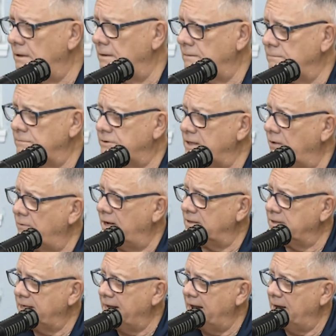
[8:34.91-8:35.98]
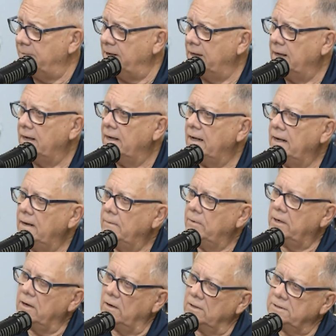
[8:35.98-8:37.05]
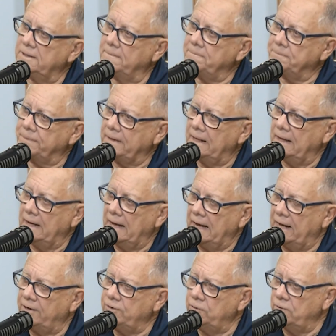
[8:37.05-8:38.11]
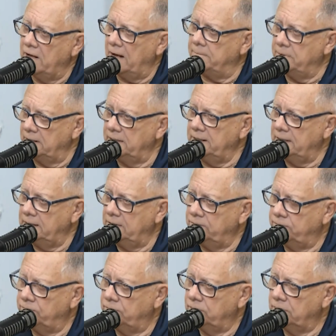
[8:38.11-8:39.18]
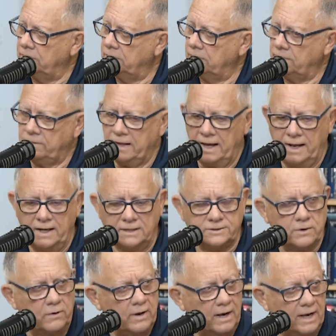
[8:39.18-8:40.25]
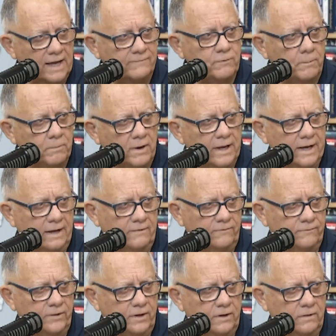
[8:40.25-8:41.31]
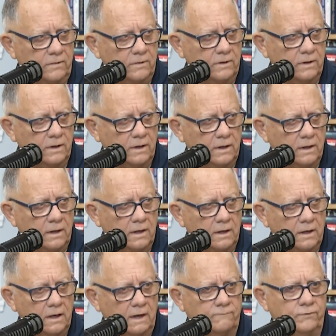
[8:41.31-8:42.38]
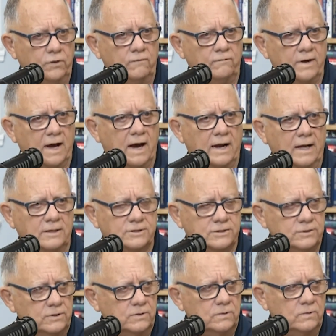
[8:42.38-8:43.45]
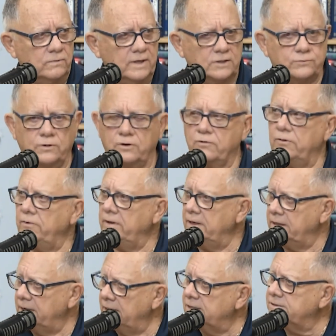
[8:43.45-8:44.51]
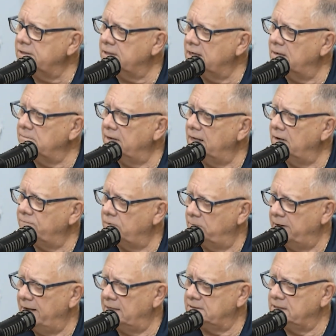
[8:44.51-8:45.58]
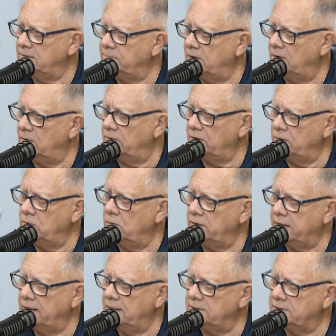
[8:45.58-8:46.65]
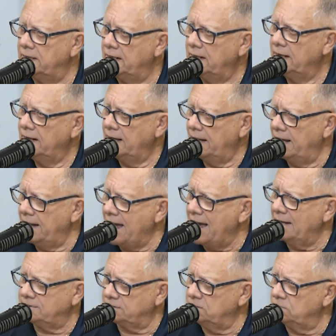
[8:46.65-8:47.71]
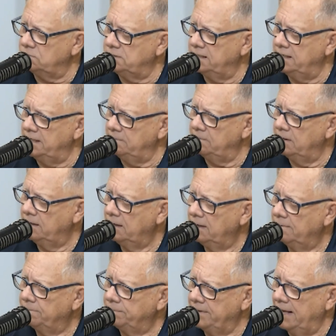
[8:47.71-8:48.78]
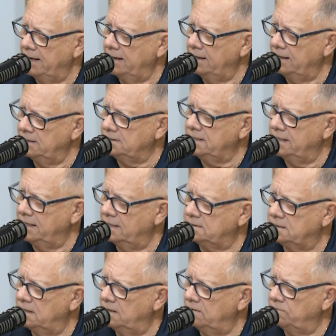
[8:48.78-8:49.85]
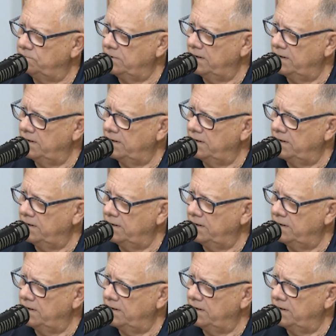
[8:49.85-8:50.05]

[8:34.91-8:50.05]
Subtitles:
Sunrise Academy. Because I do not believe that it's on a level playing field if you've got a school that's recruiting kids to come down for basketball to go against a high school team, that these kids have